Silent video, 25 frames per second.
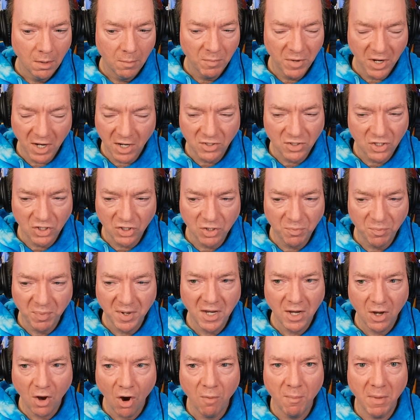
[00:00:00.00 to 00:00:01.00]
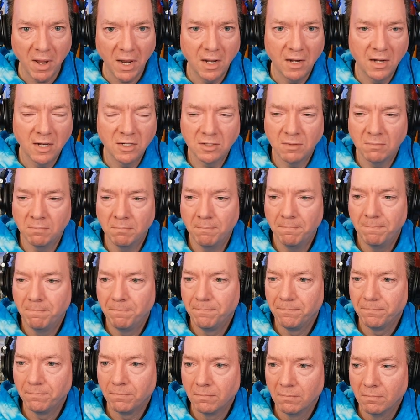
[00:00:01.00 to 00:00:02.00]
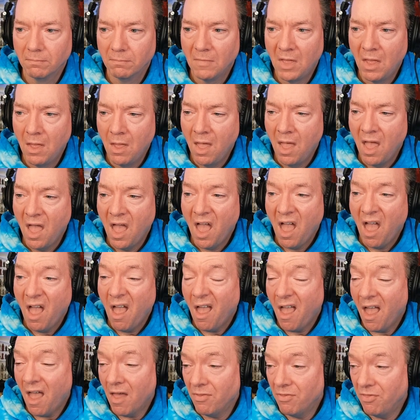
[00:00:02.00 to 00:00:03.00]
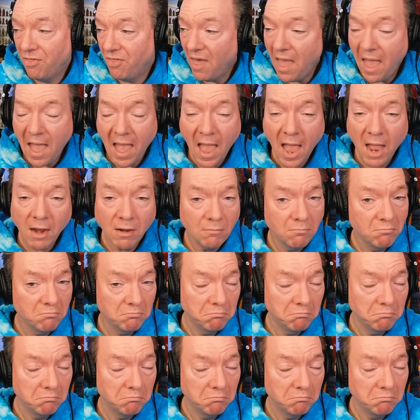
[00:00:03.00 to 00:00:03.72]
because it's a PR mechanism. And that